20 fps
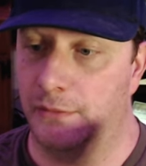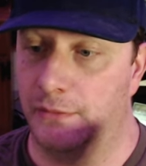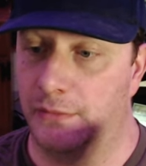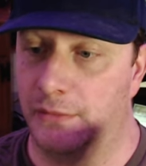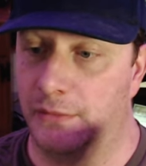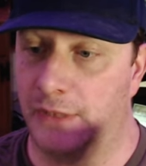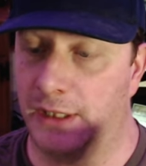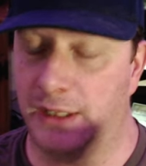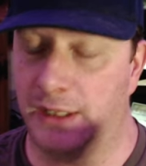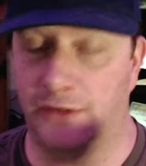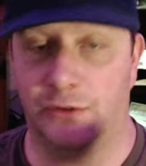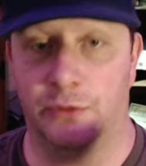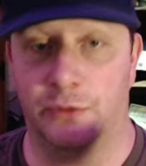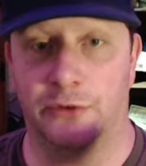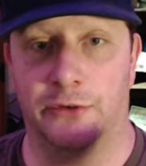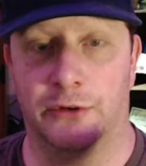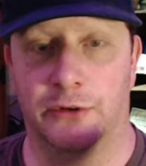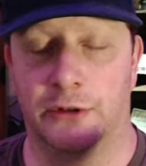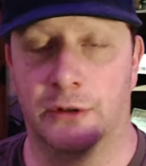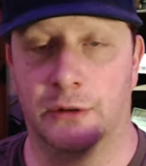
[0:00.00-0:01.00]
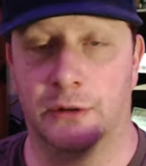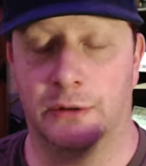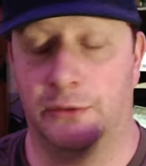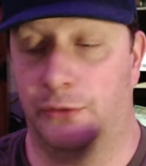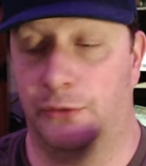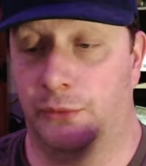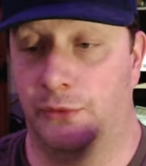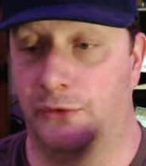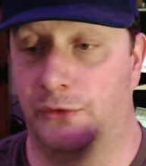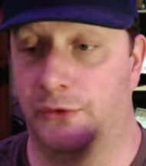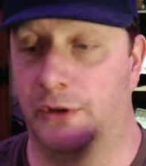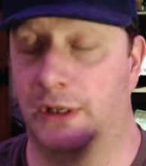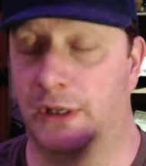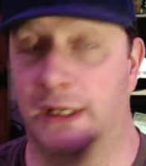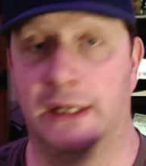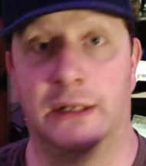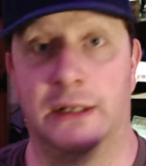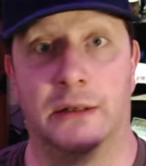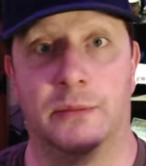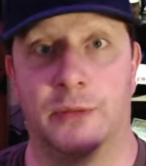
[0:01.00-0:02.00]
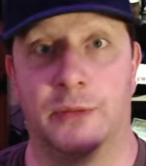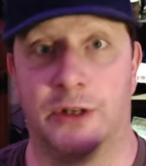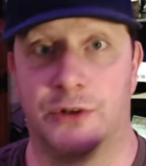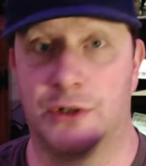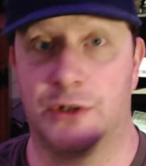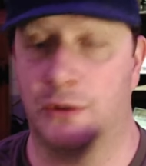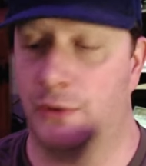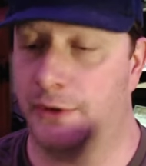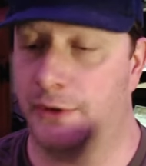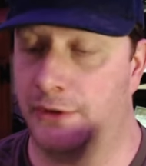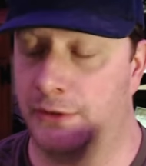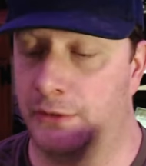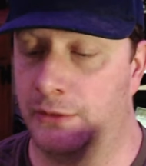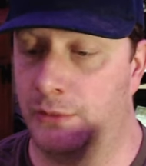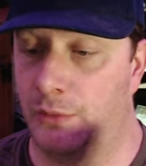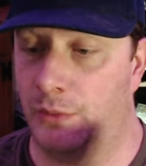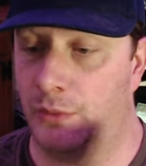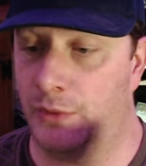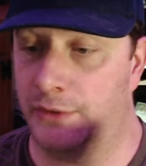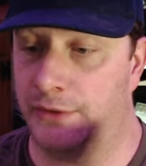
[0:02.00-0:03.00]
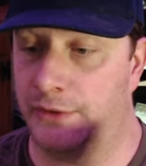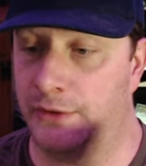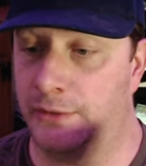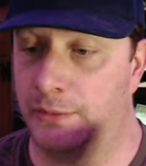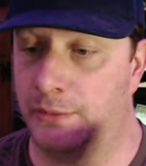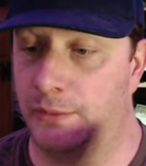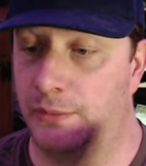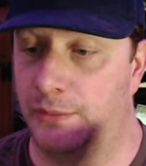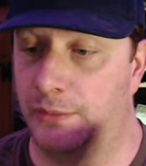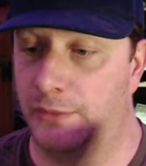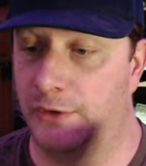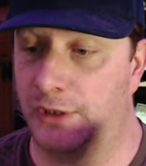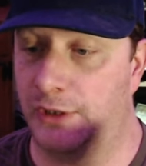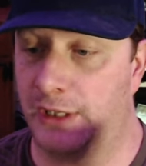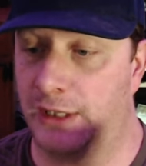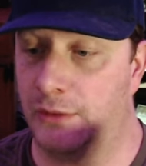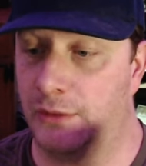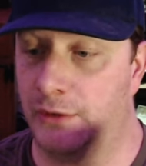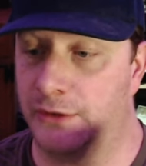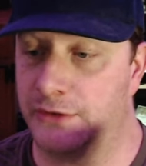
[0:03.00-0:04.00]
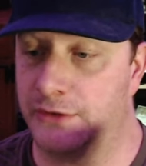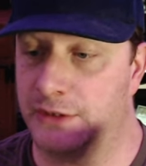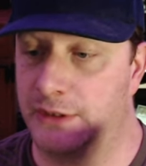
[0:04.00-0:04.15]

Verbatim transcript: I guess it was uh, I guess it was delayed. I'm not sure what the what the delay was.